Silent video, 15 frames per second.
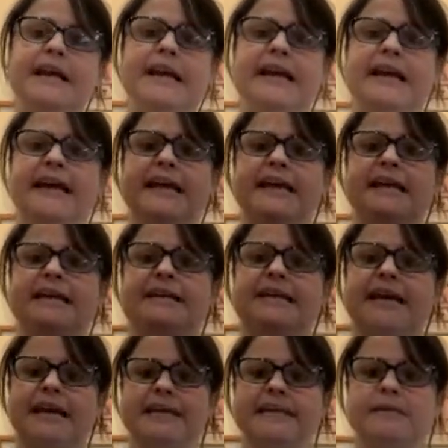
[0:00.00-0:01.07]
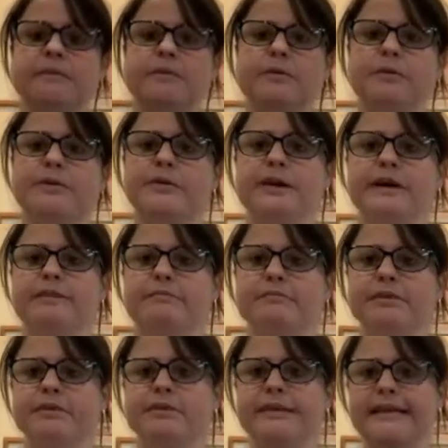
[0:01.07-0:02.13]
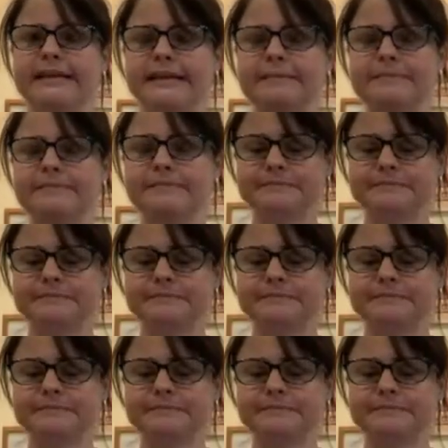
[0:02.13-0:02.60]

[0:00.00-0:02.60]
And I did a border out of blue gingham